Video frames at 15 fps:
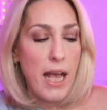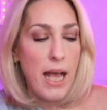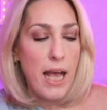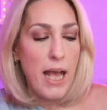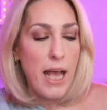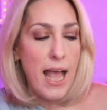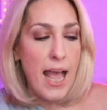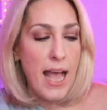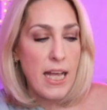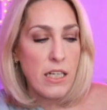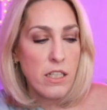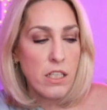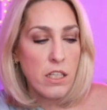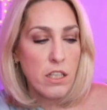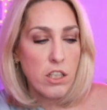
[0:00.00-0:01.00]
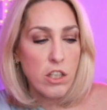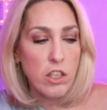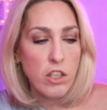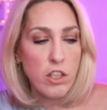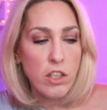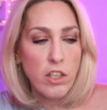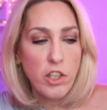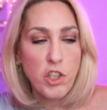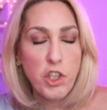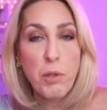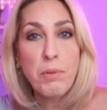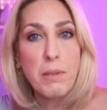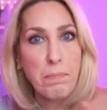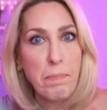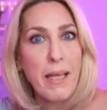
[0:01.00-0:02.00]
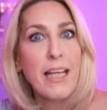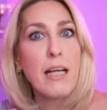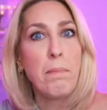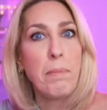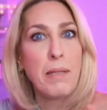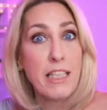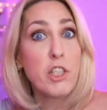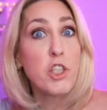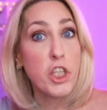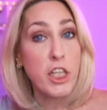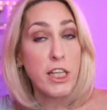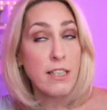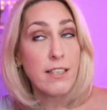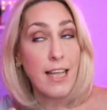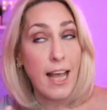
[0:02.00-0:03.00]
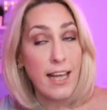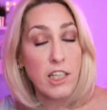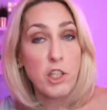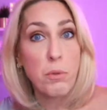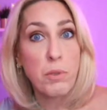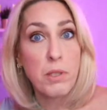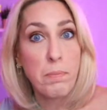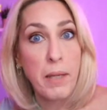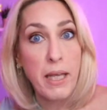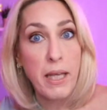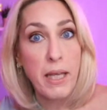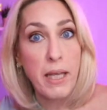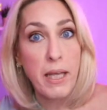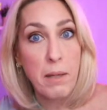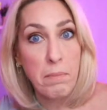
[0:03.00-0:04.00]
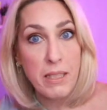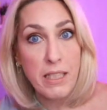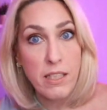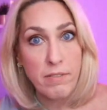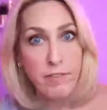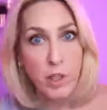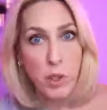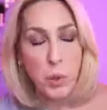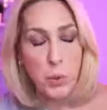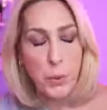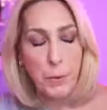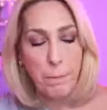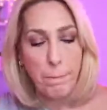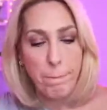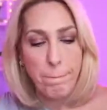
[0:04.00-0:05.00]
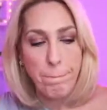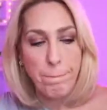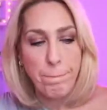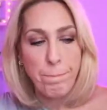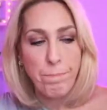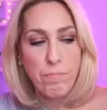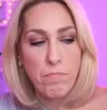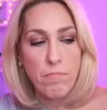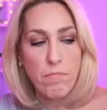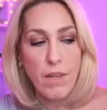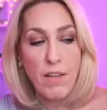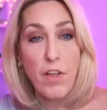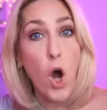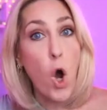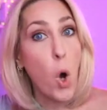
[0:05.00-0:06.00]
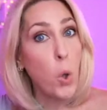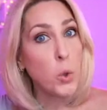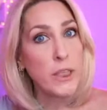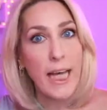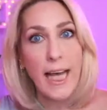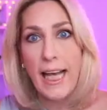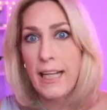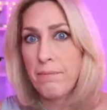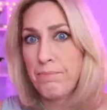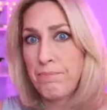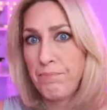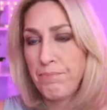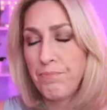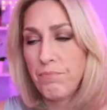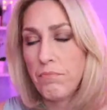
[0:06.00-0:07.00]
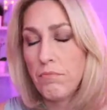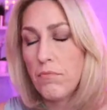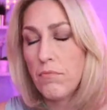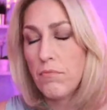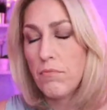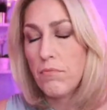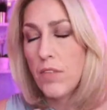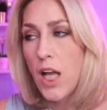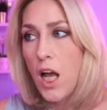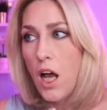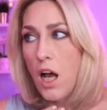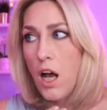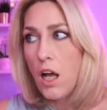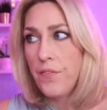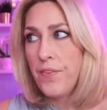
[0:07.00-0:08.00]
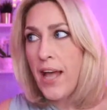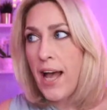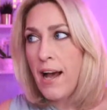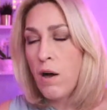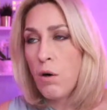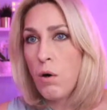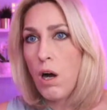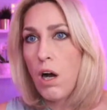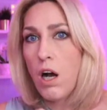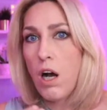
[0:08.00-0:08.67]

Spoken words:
And she's saying she was being a bit difficult the whole day. Now,